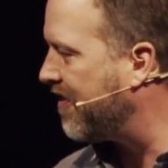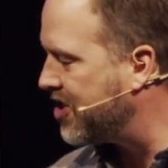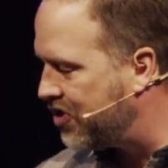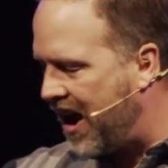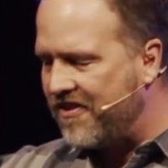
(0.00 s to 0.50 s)
The
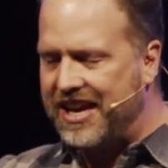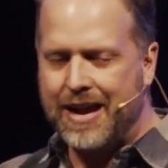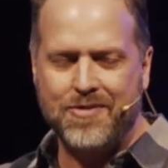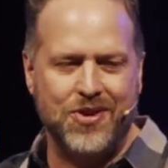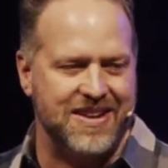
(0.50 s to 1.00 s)
draft
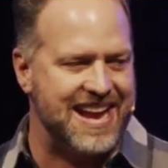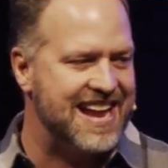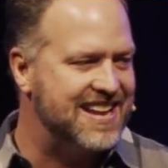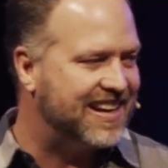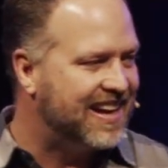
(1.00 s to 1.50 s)
came to an
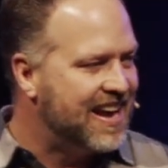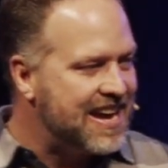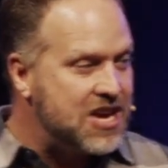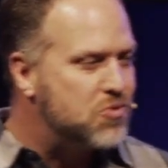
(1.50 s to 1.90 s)
end, and he